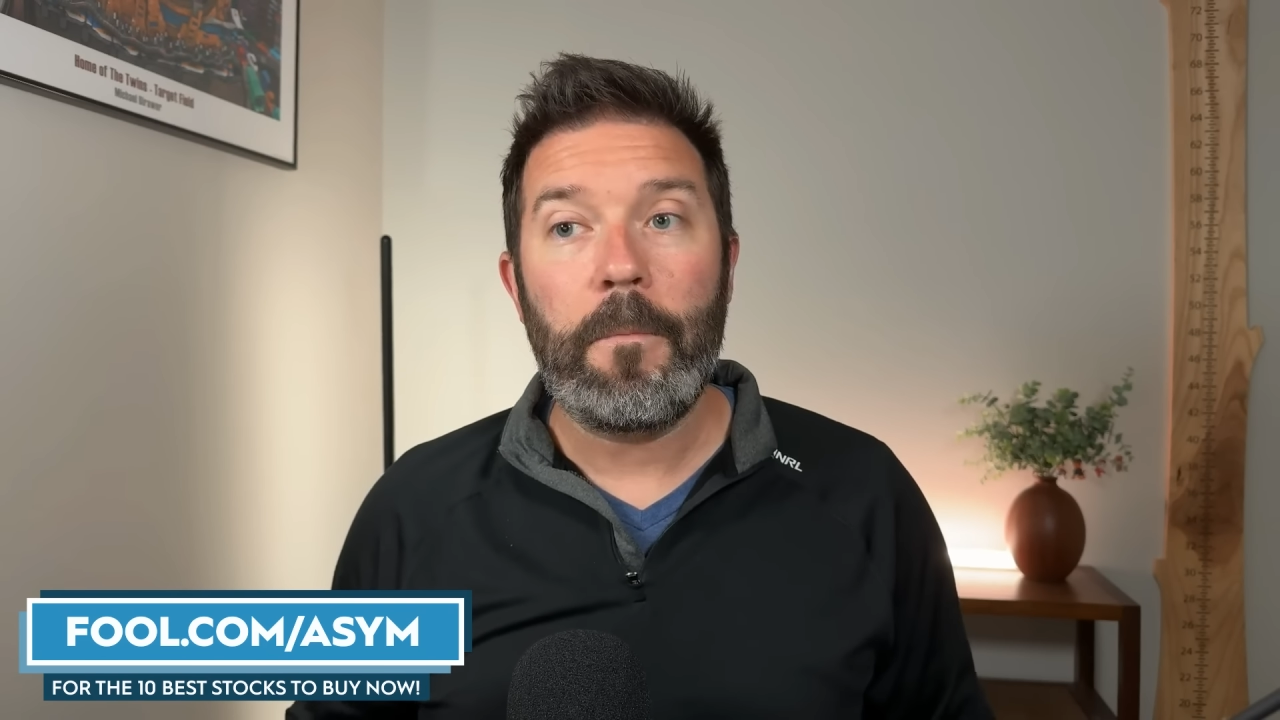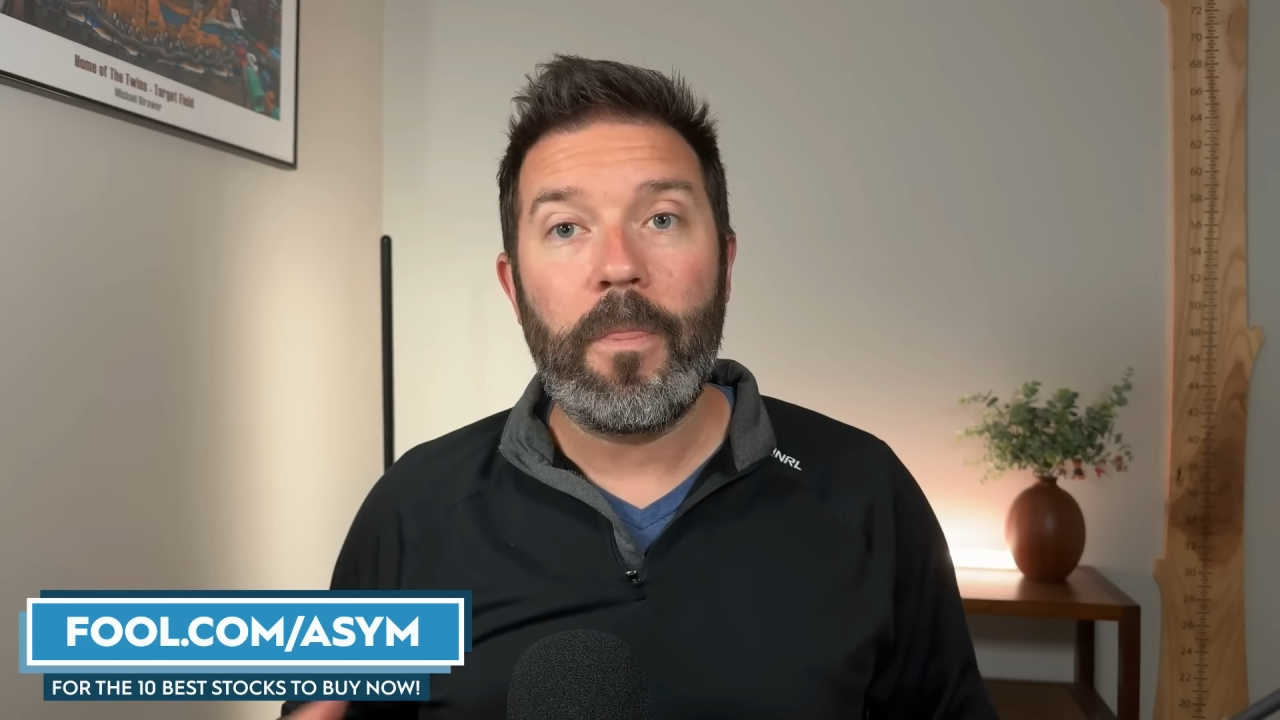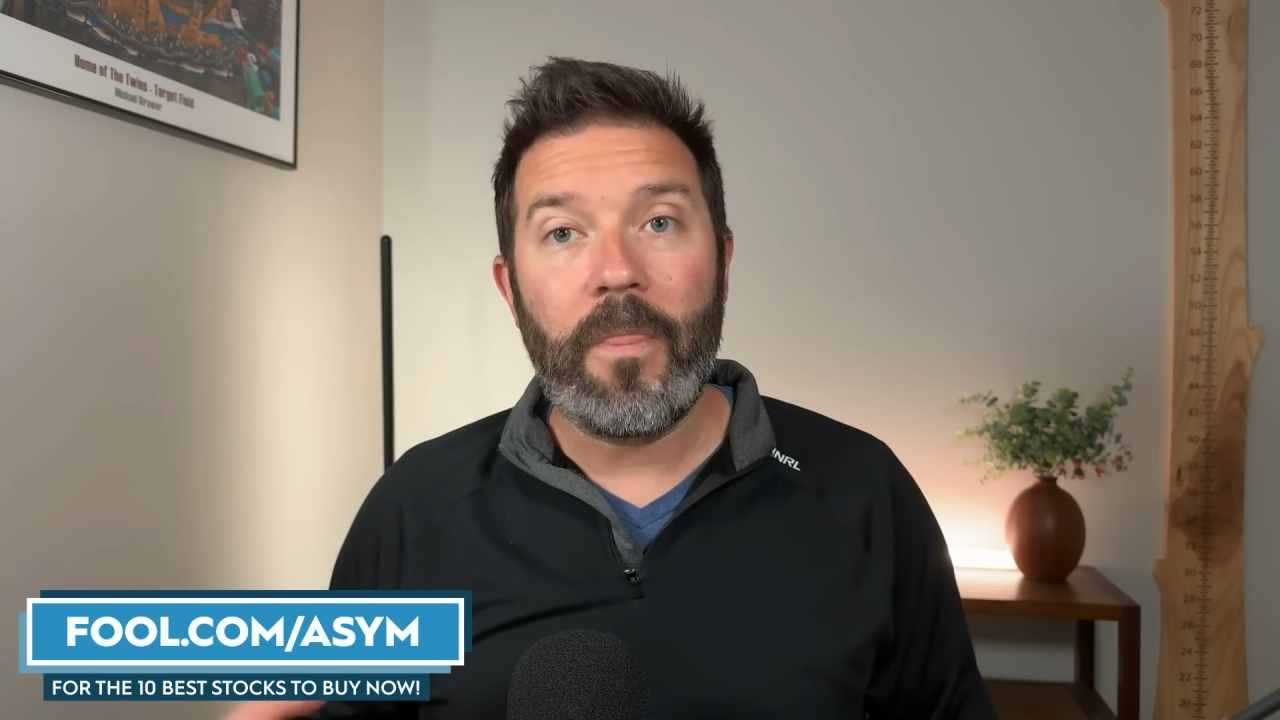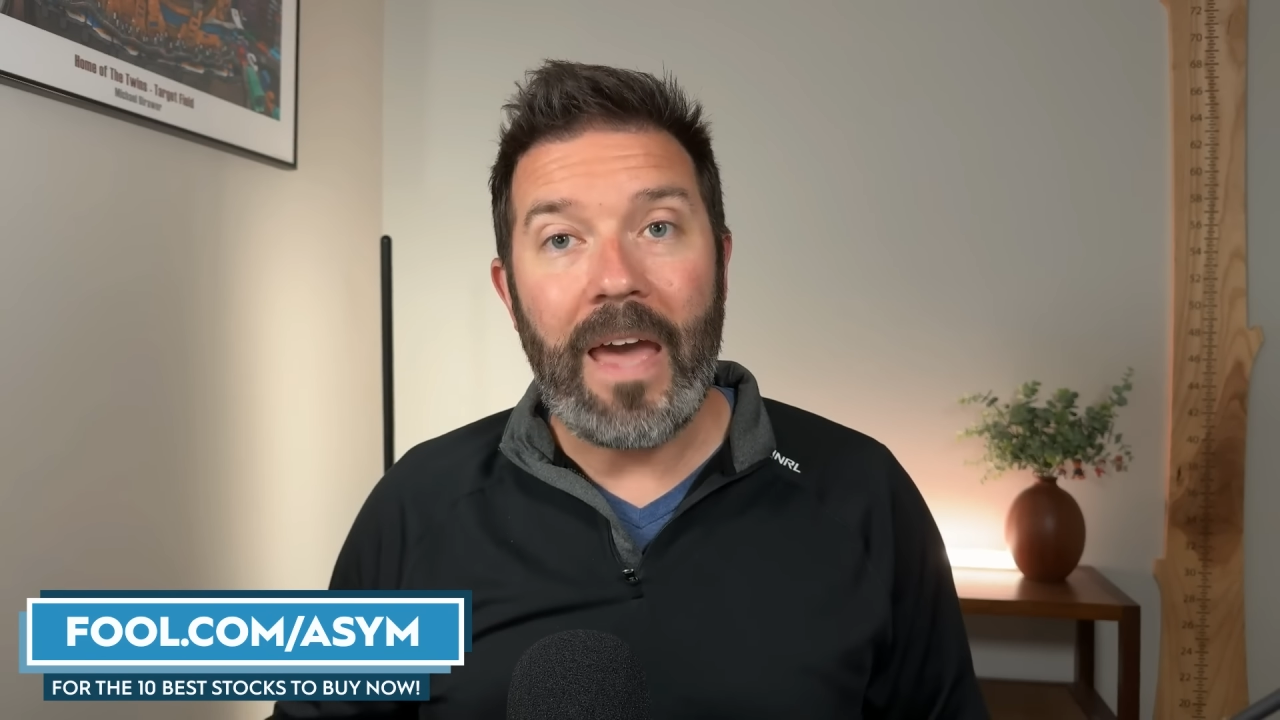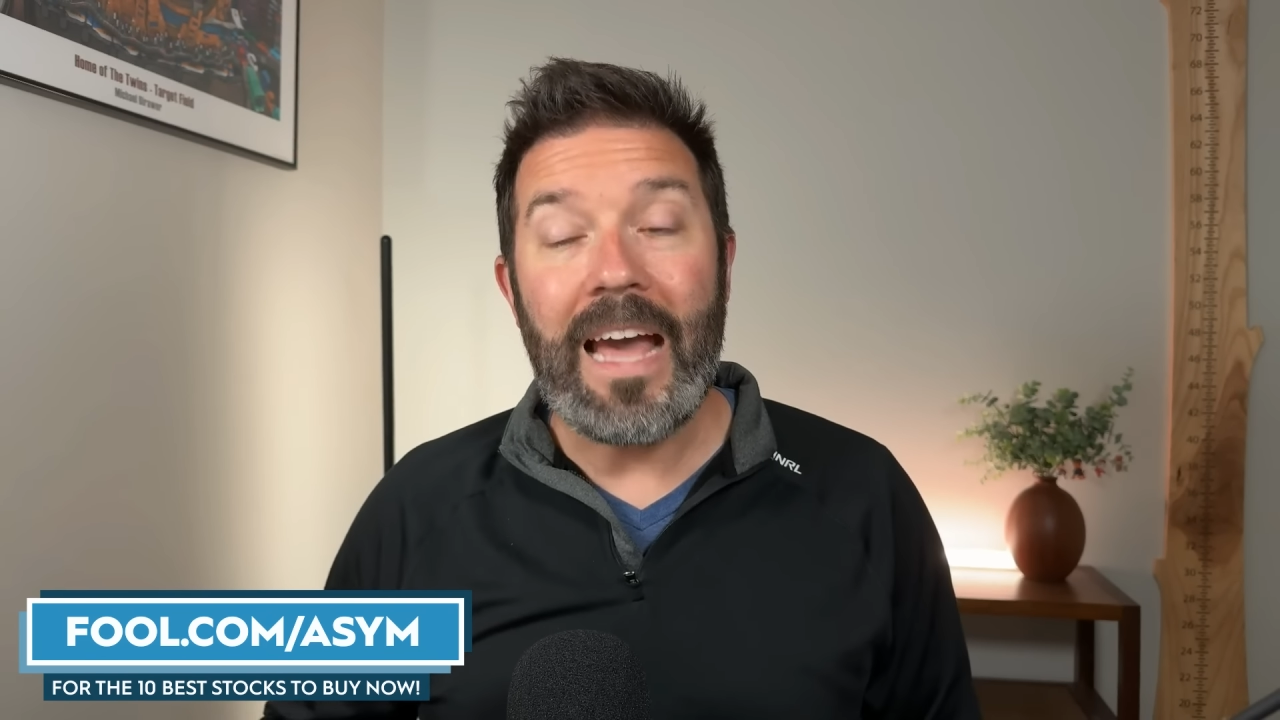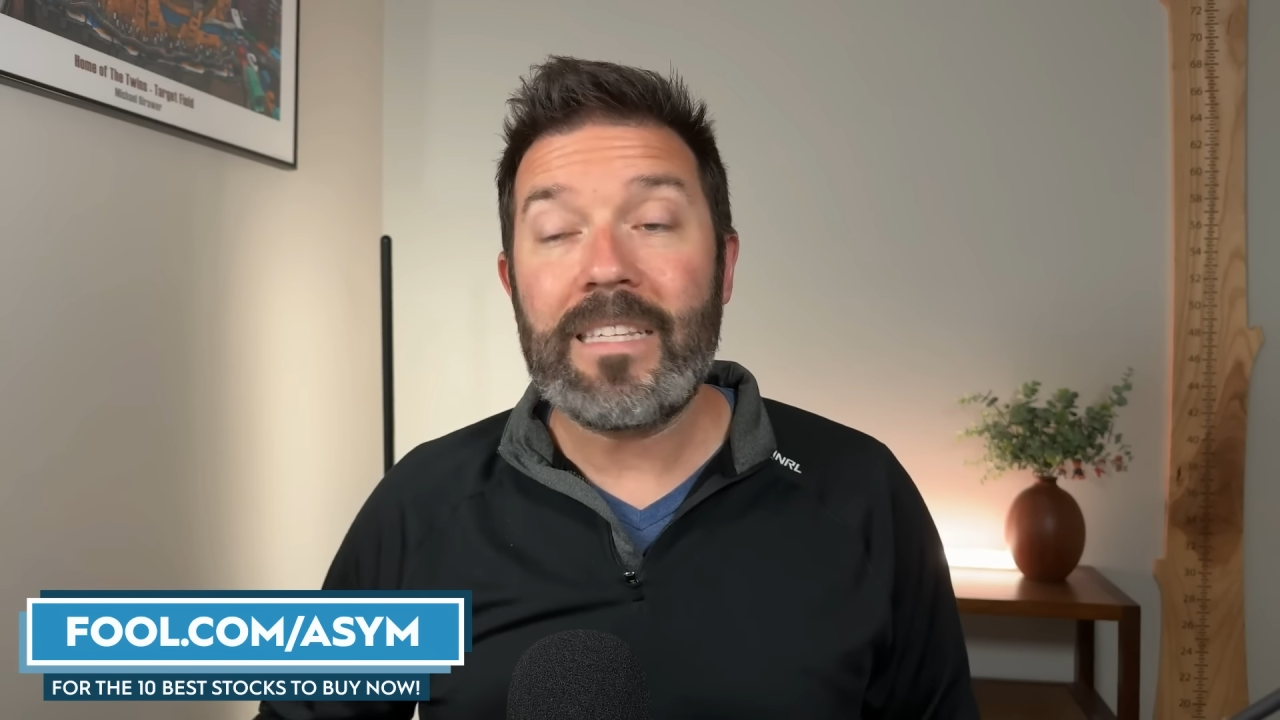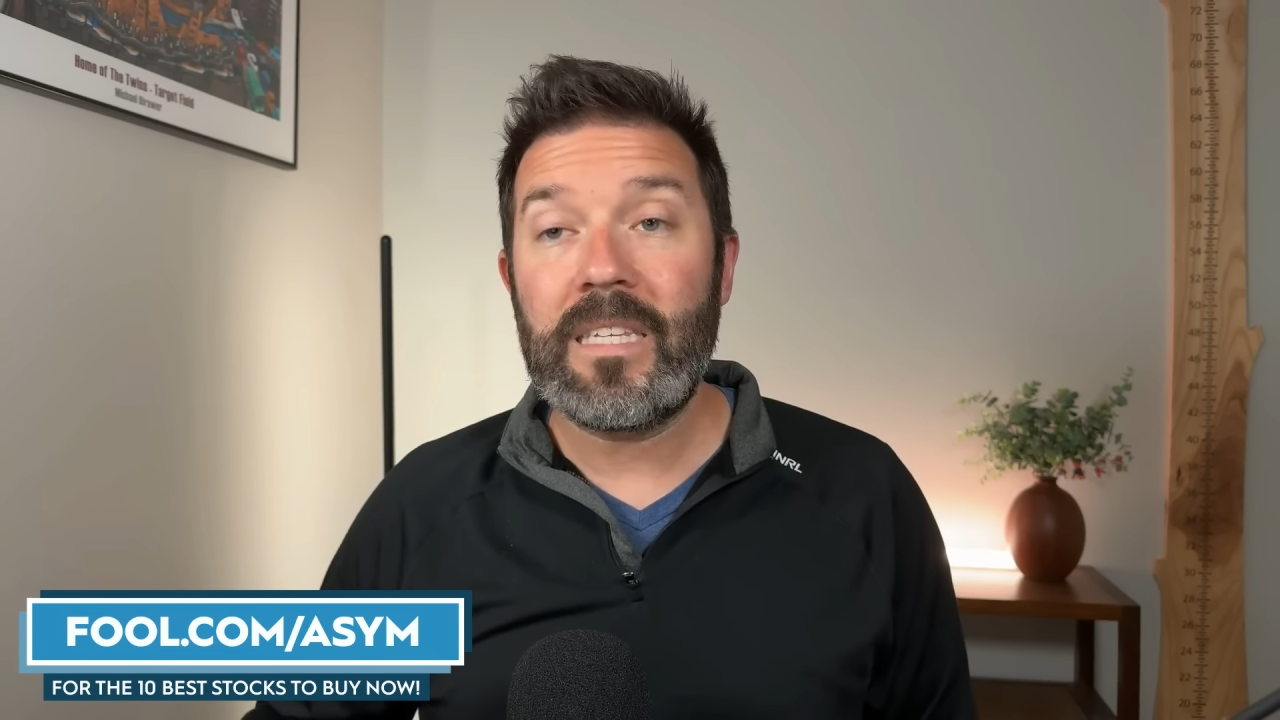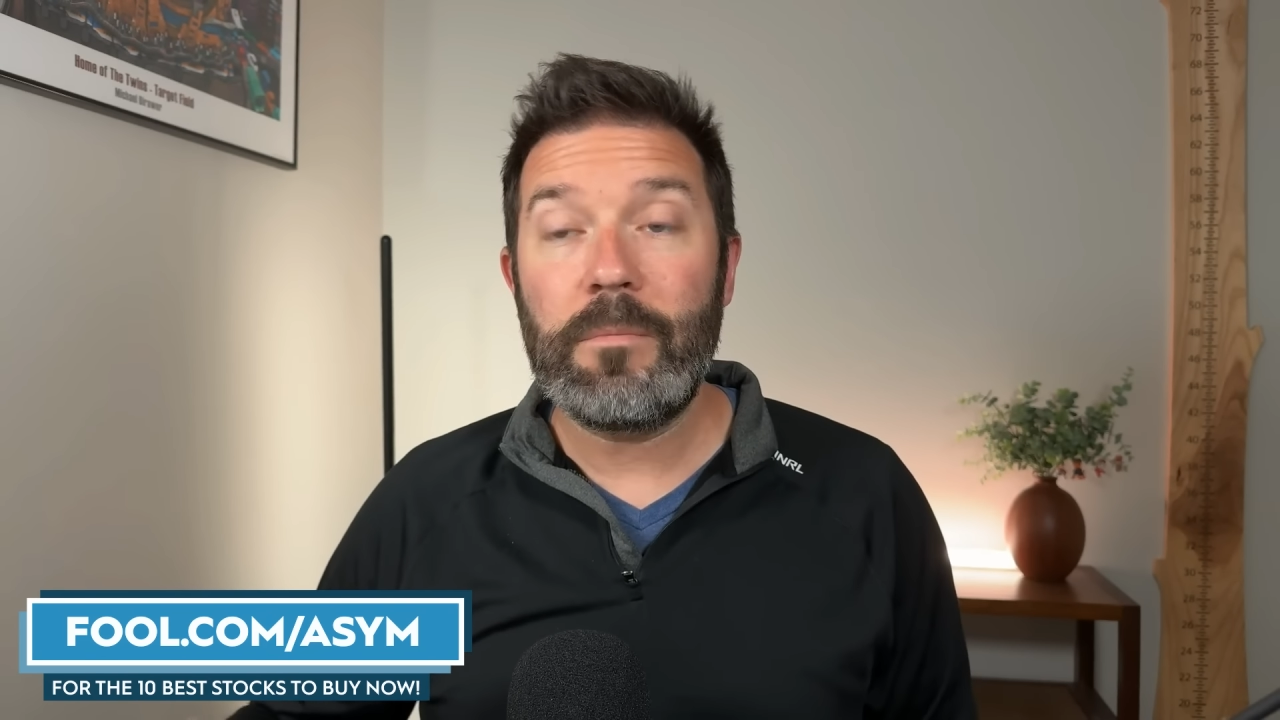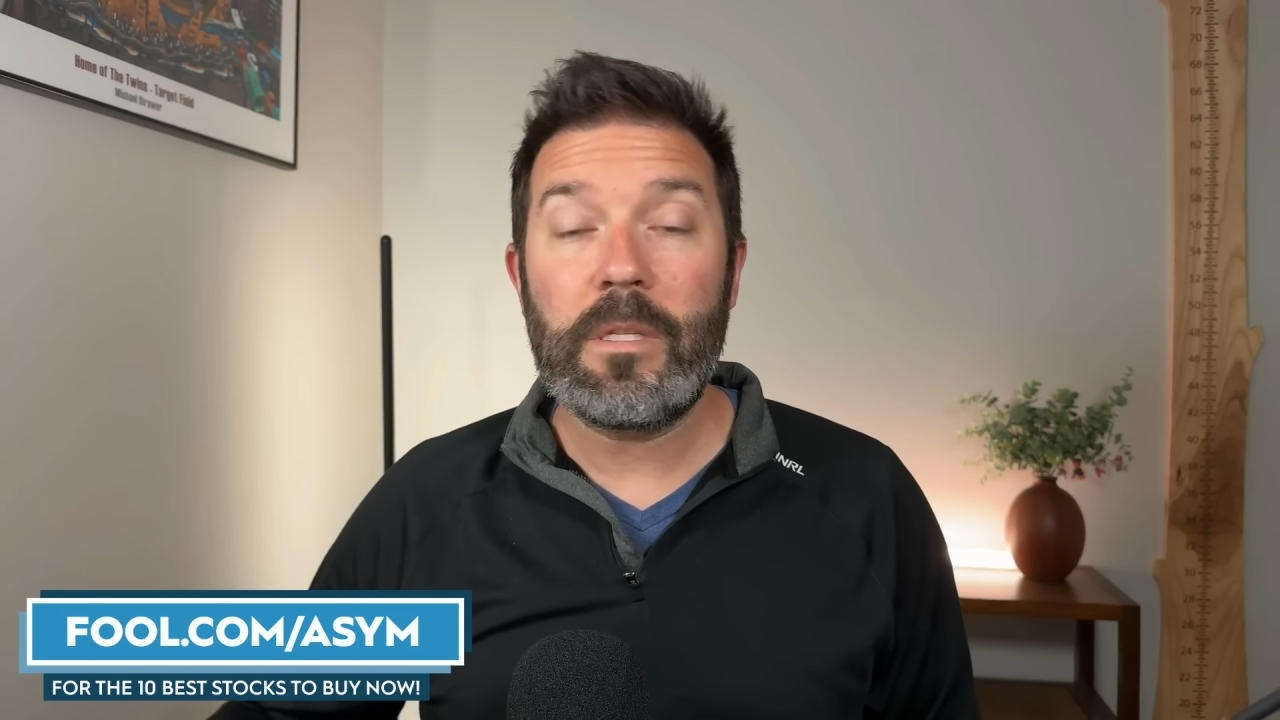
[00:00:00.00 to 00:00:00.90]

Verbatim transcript: that seems